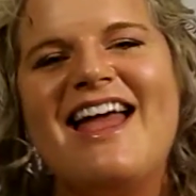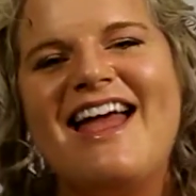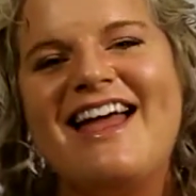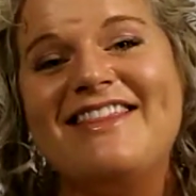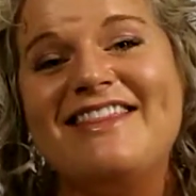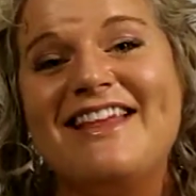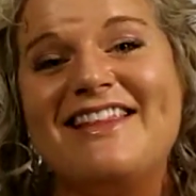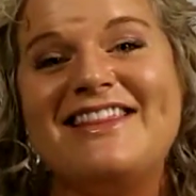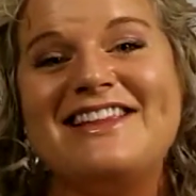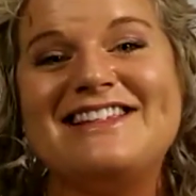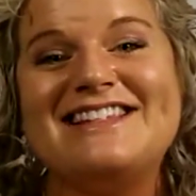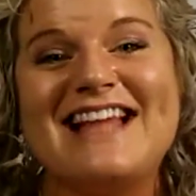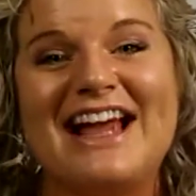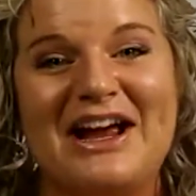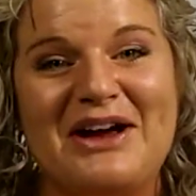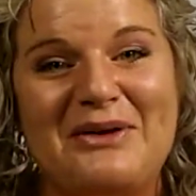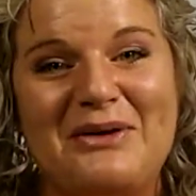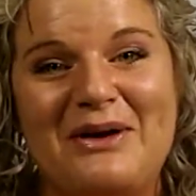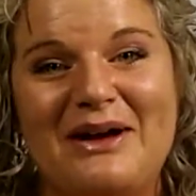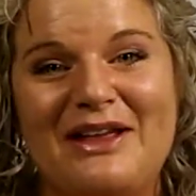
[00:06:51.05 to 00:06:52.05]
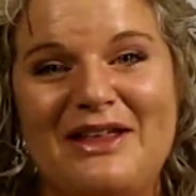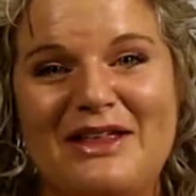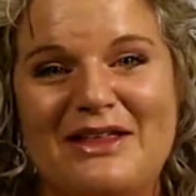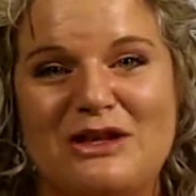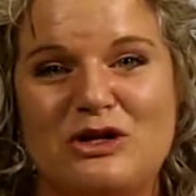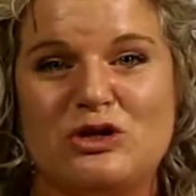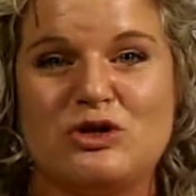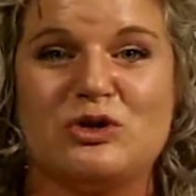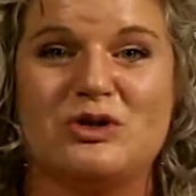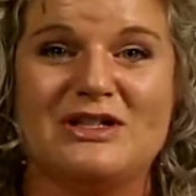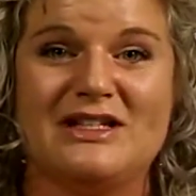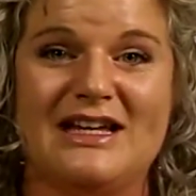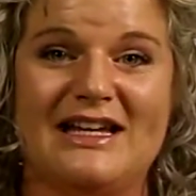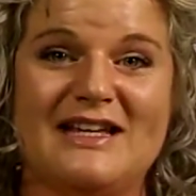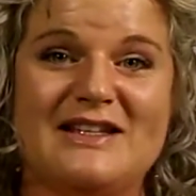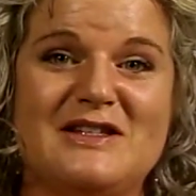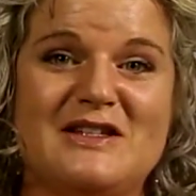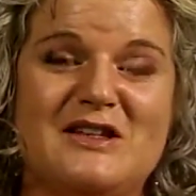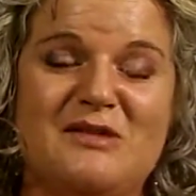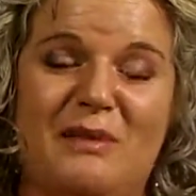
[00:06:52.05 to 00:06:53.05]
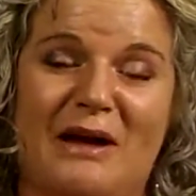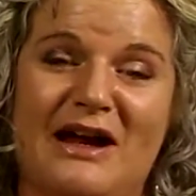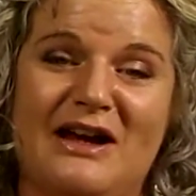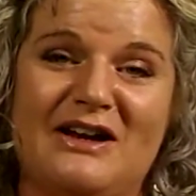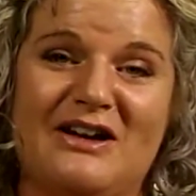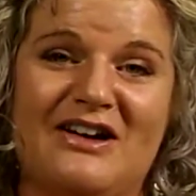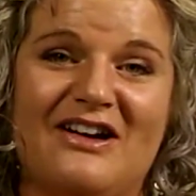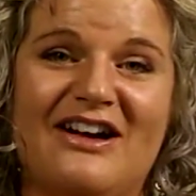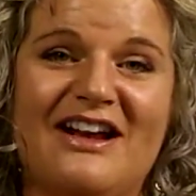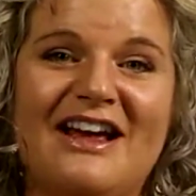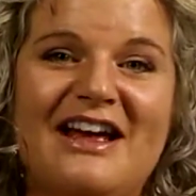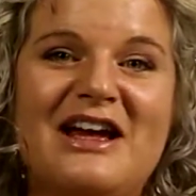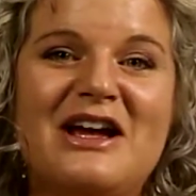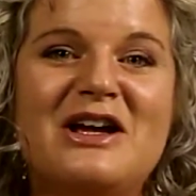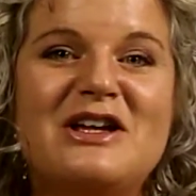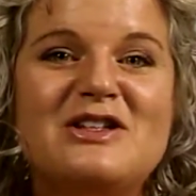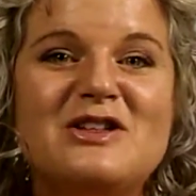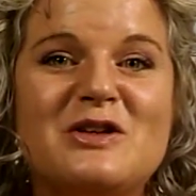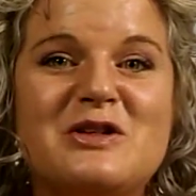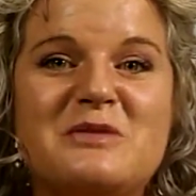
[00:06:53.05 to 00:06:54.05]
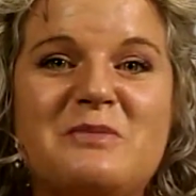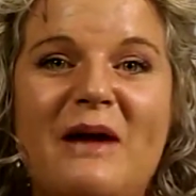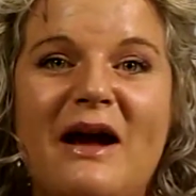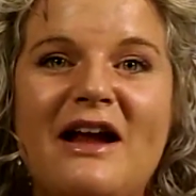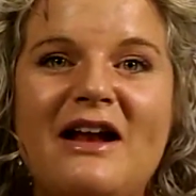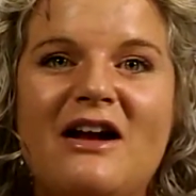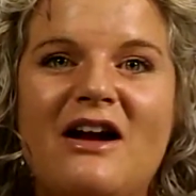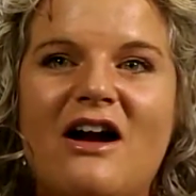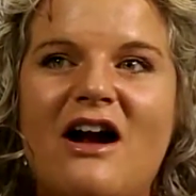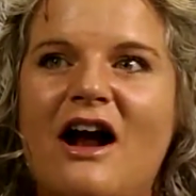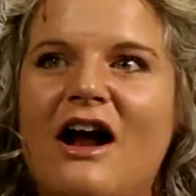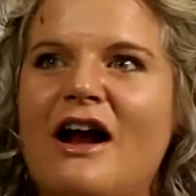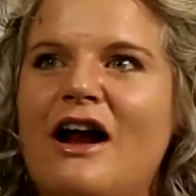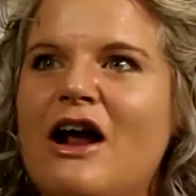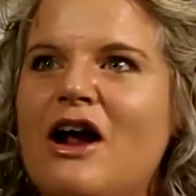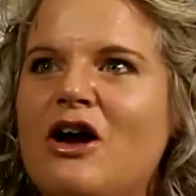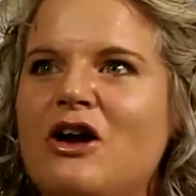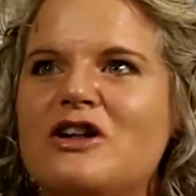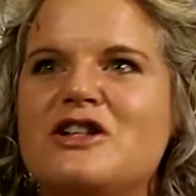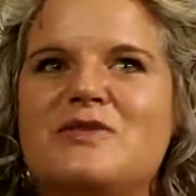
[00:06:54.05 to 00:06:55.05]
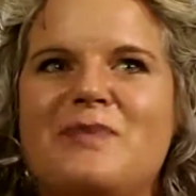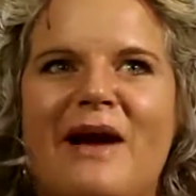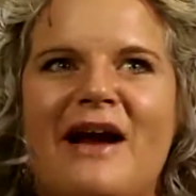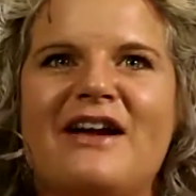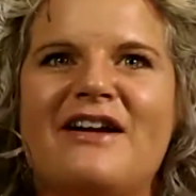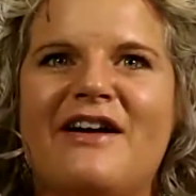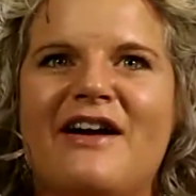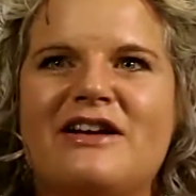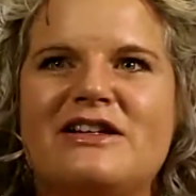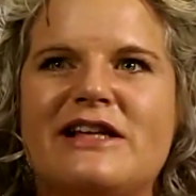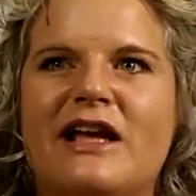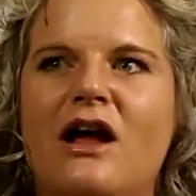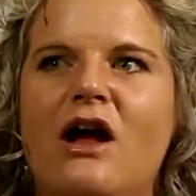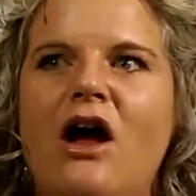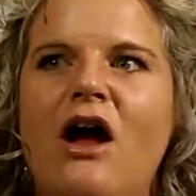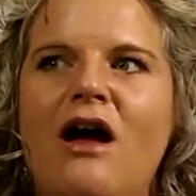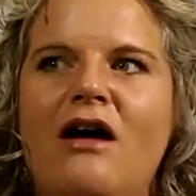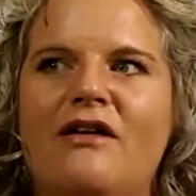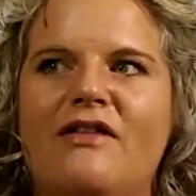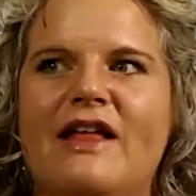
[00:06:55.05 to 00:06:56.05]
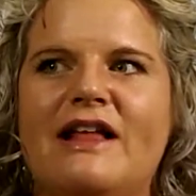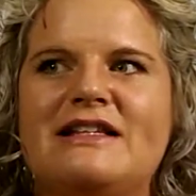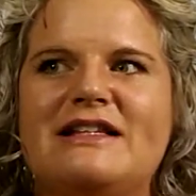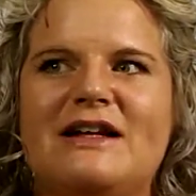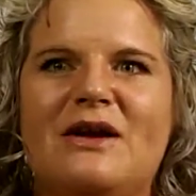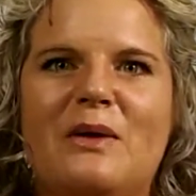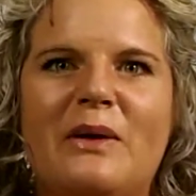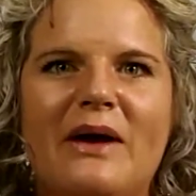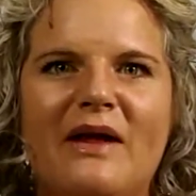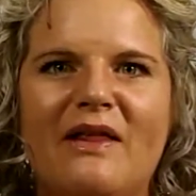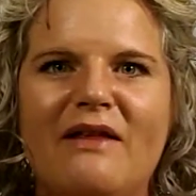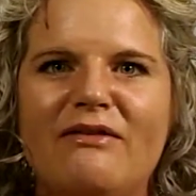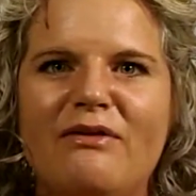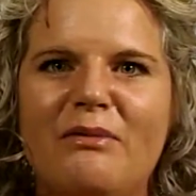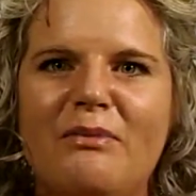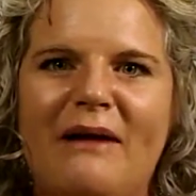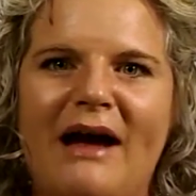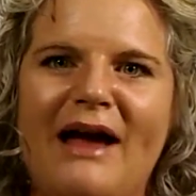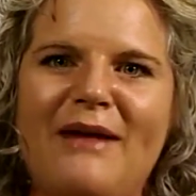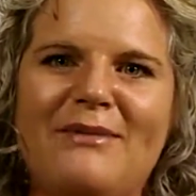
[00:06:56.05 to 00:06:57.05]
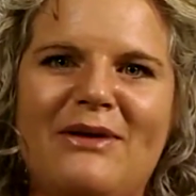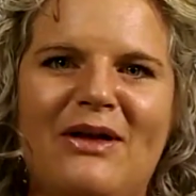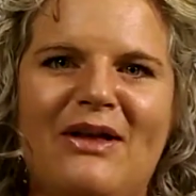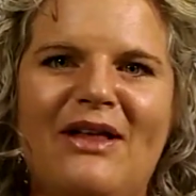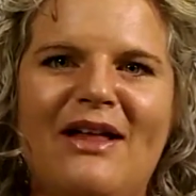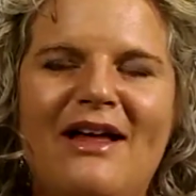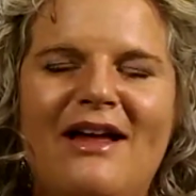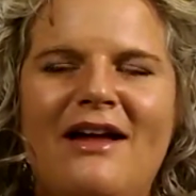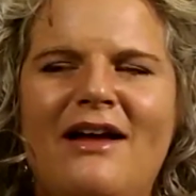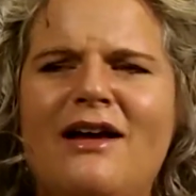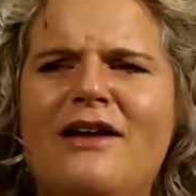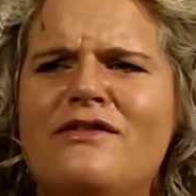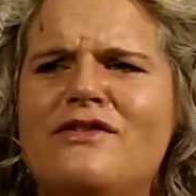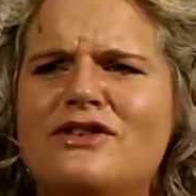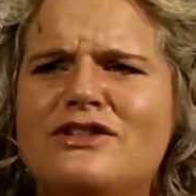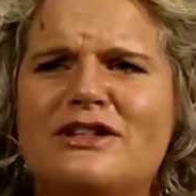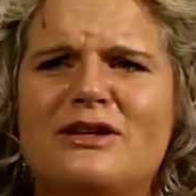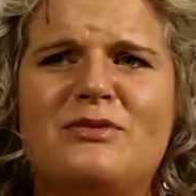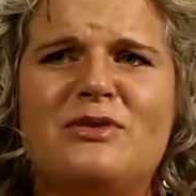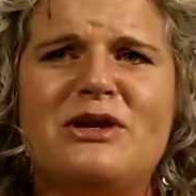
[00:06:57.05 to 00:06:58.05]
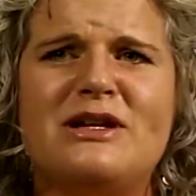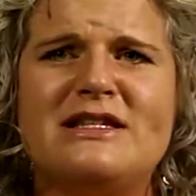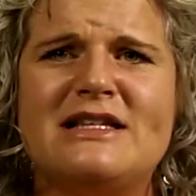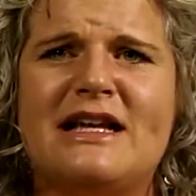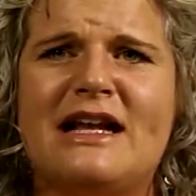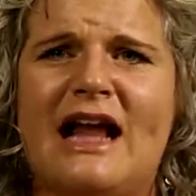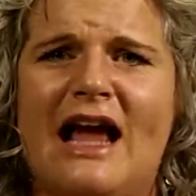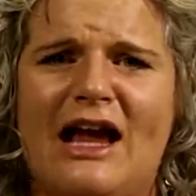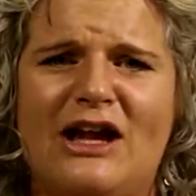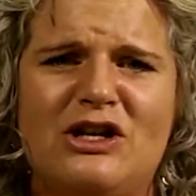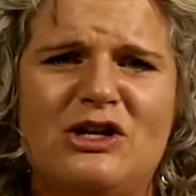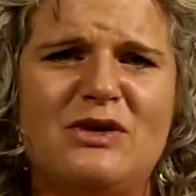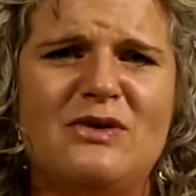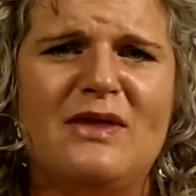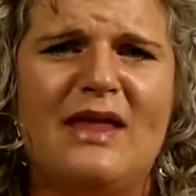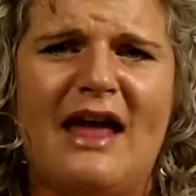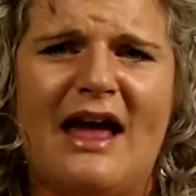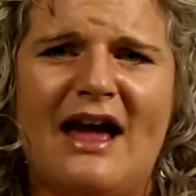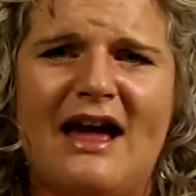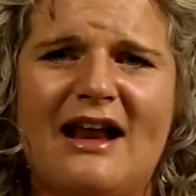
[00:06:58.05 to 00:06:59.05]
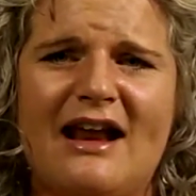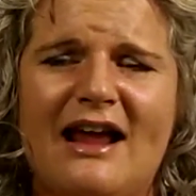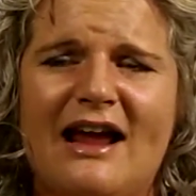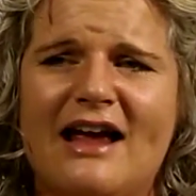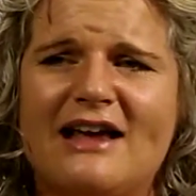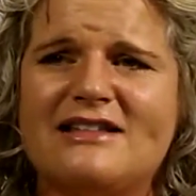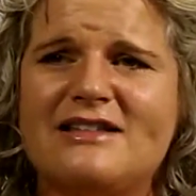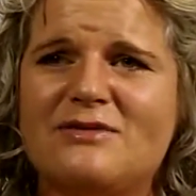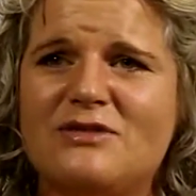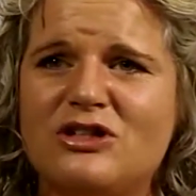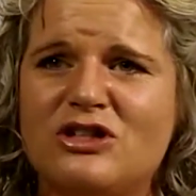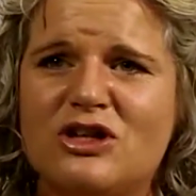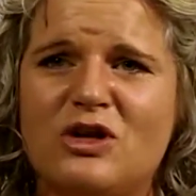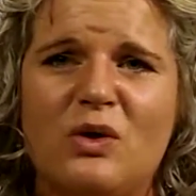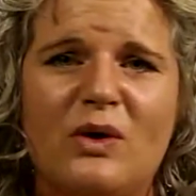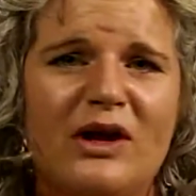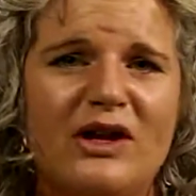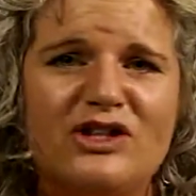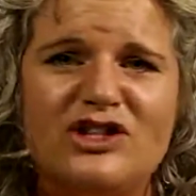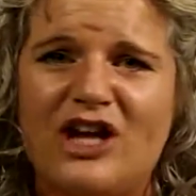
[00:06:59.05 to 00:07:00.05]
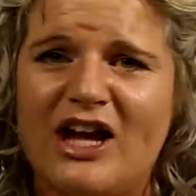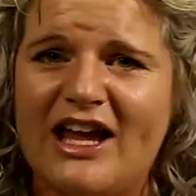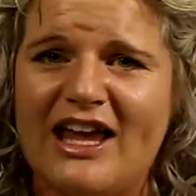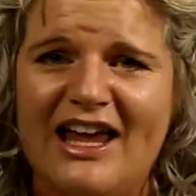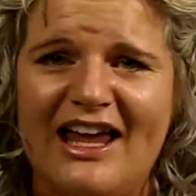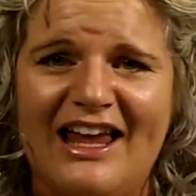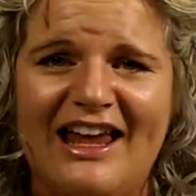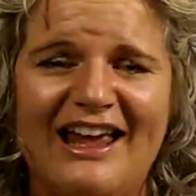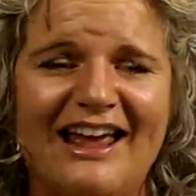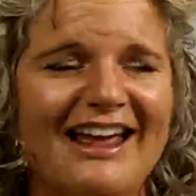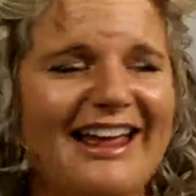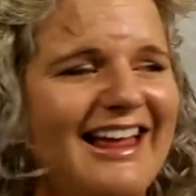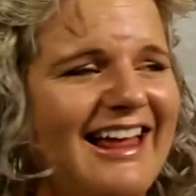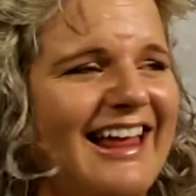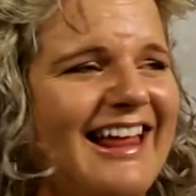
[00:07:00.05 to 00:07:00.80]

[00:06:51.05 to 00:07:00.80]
And then the second oil that they're sourcing is spikenard. So spikenard, and I heard spikenard, I was like, oh, that's an oil of the Bible. For some reason, I knew that. I guess I'm just an oil junkie.